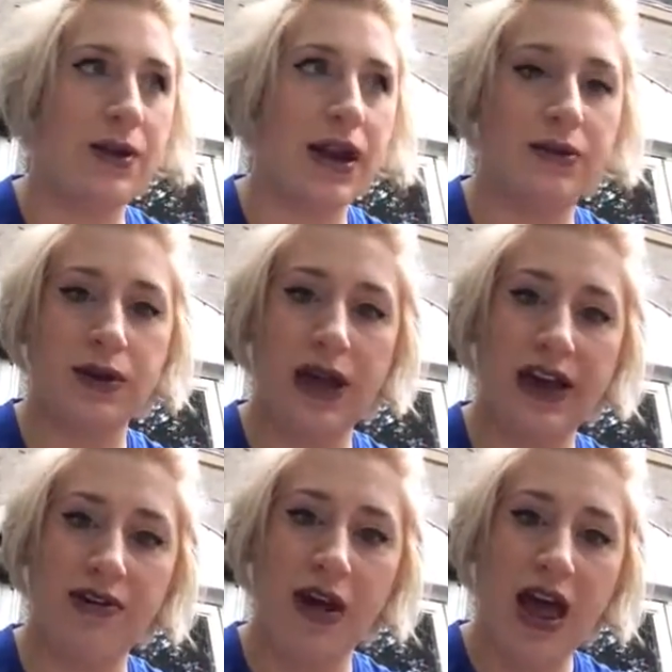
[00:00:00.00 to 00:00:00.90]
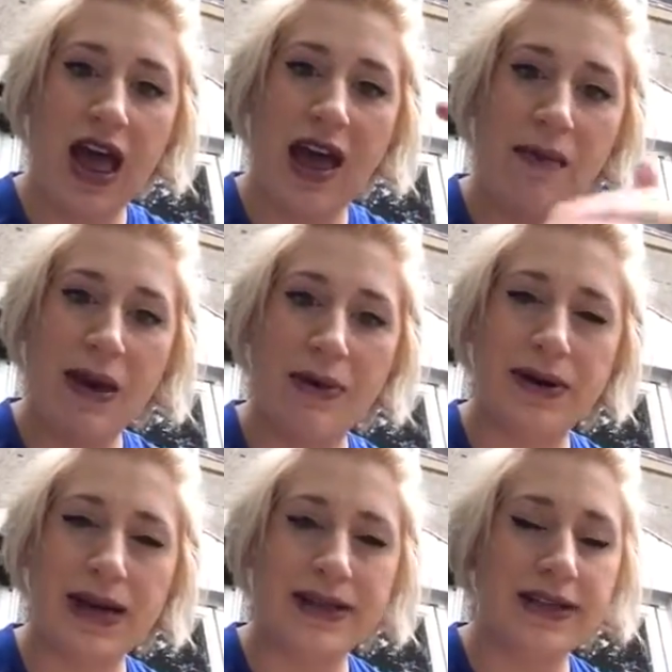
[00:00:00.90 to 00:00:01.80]
but I would have a paper
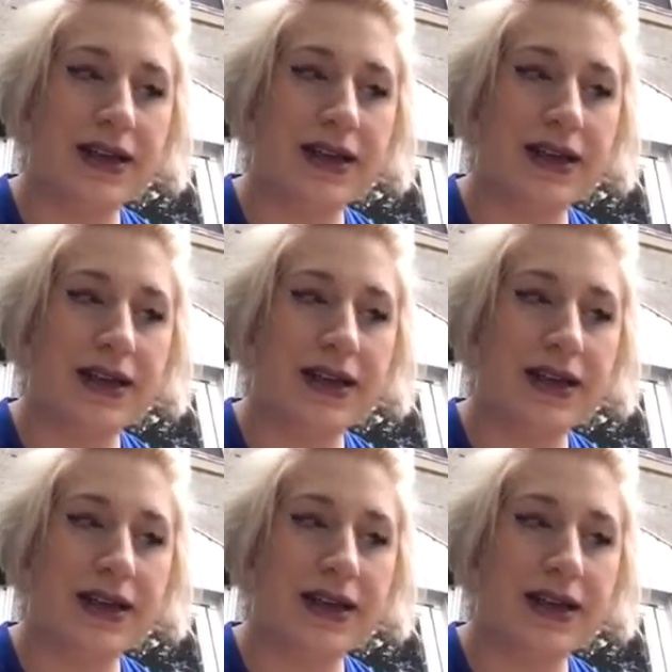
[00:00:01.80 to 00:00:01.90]
task